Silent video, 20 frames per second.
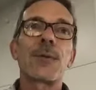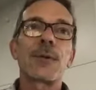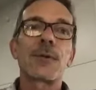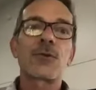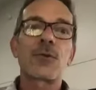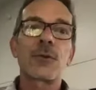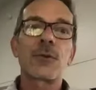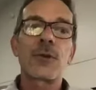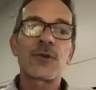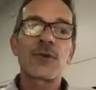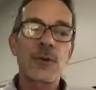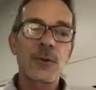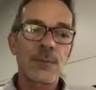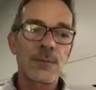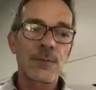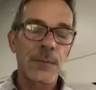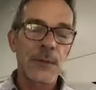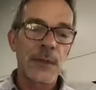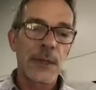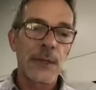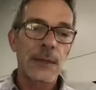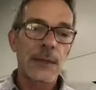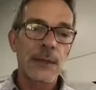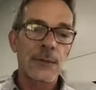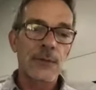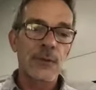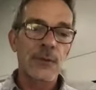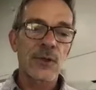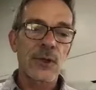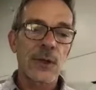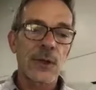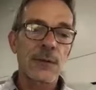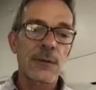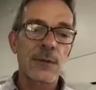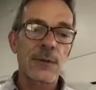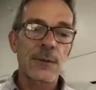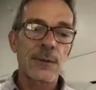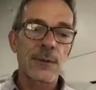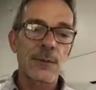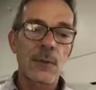tradition and
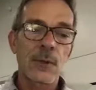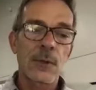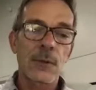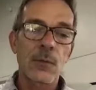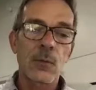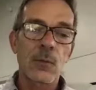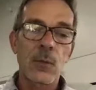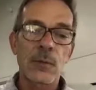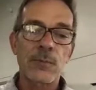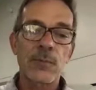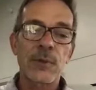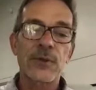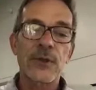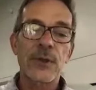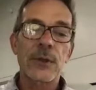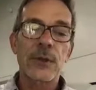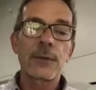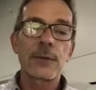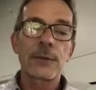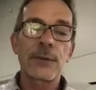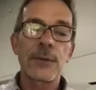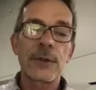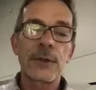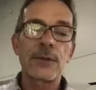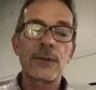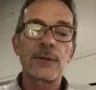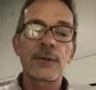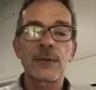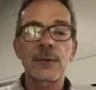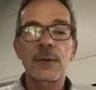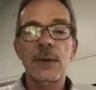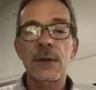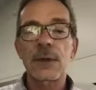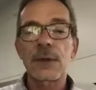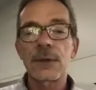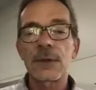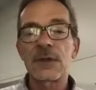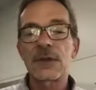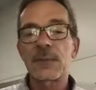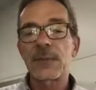understand what particular needs
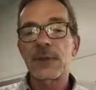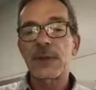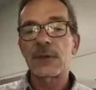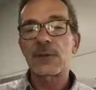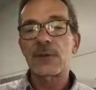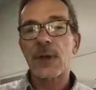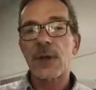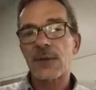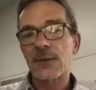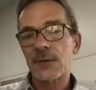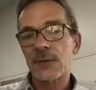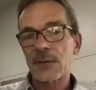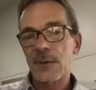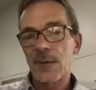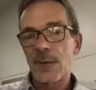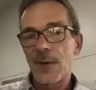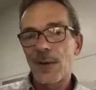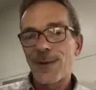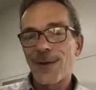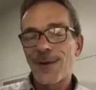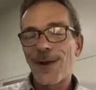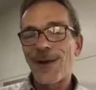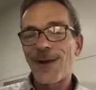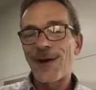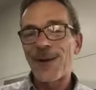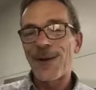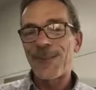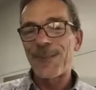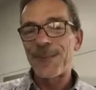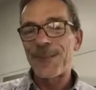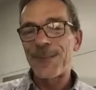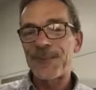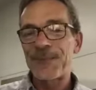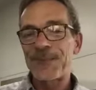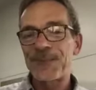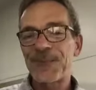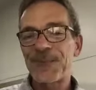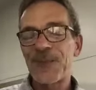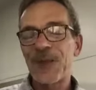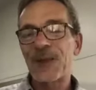need to be addressed.
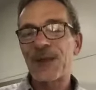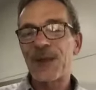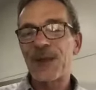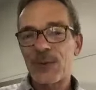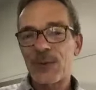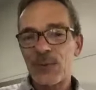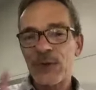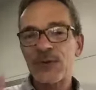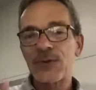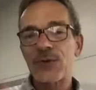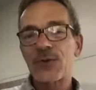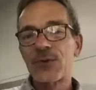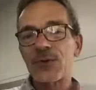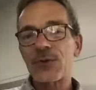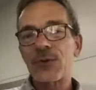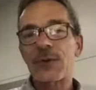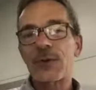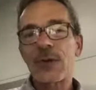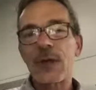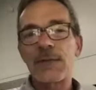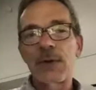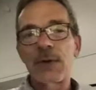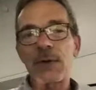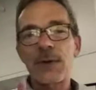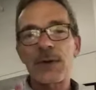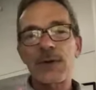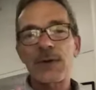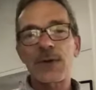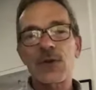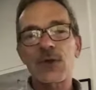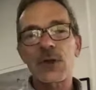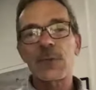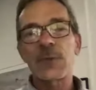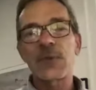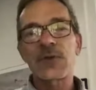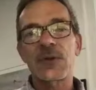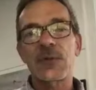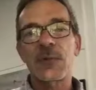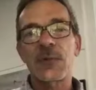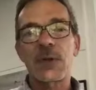And rest assured, I've already
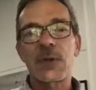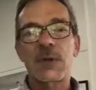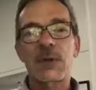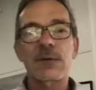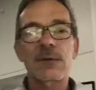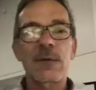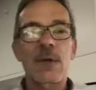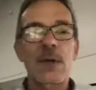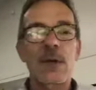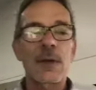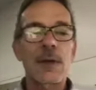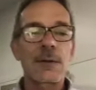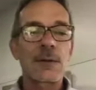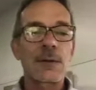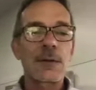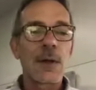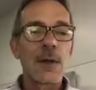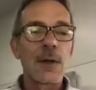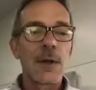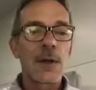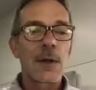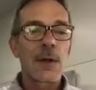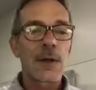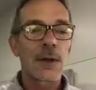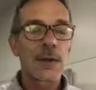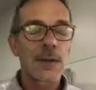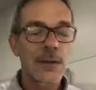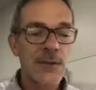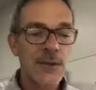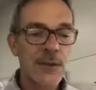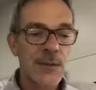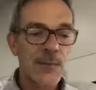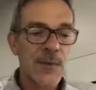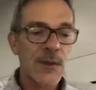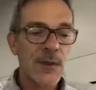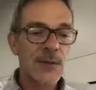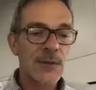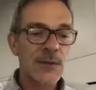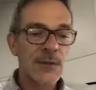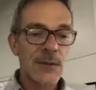determined some things, and some
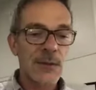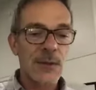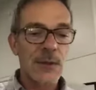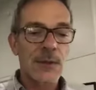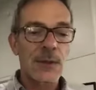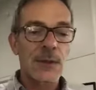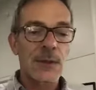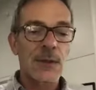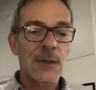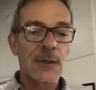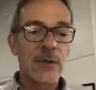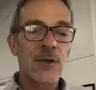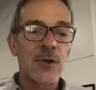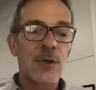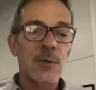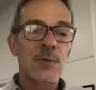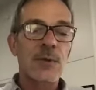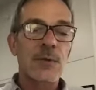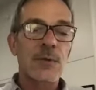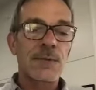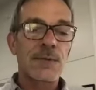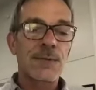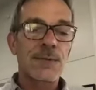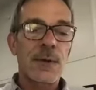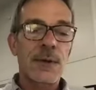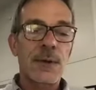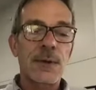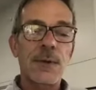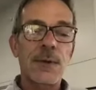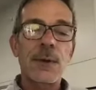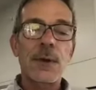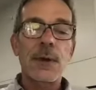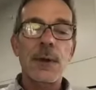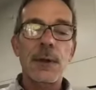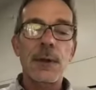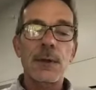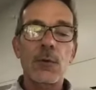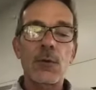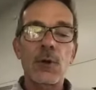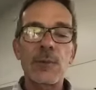things in terms of
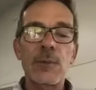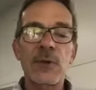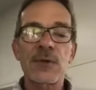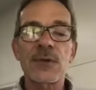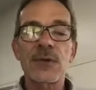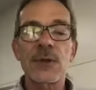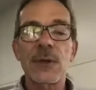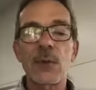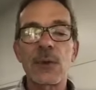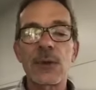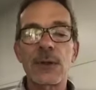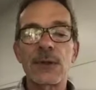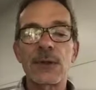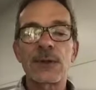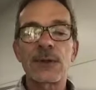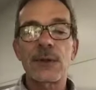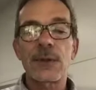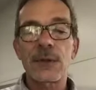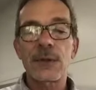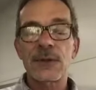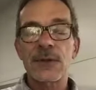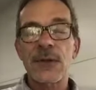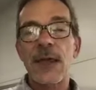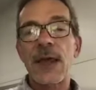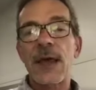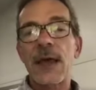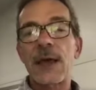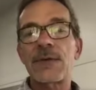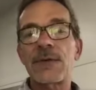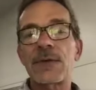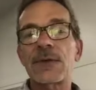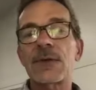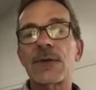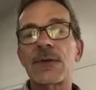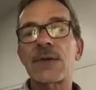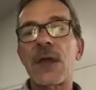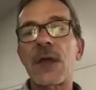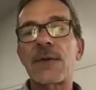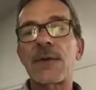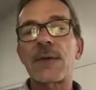agreements that we need to have as a
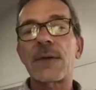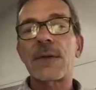staff, and